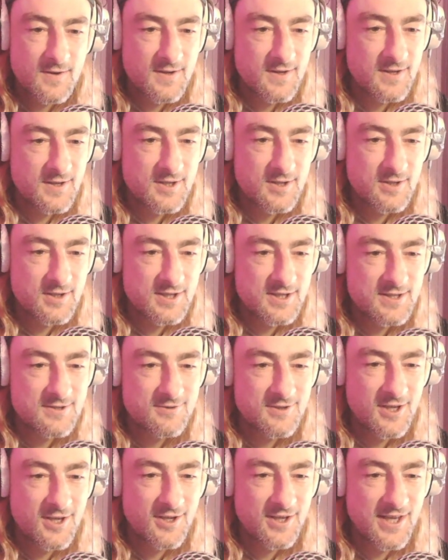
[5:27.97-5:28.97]
Oh,
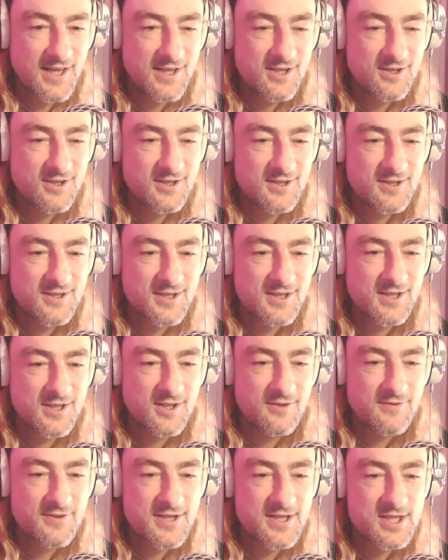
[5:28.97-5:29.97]
right, okay, you're going to
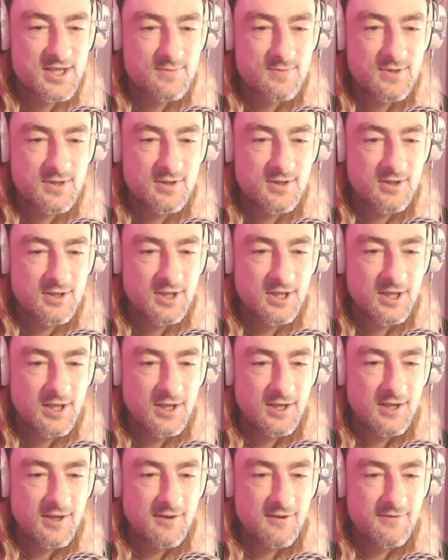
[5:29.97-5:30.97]
love this speeder.
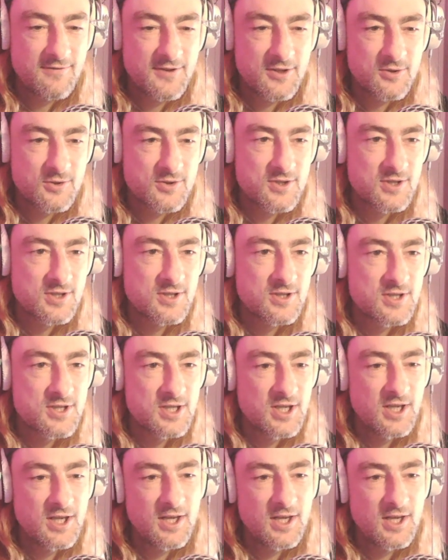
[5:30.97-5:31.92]
Filters.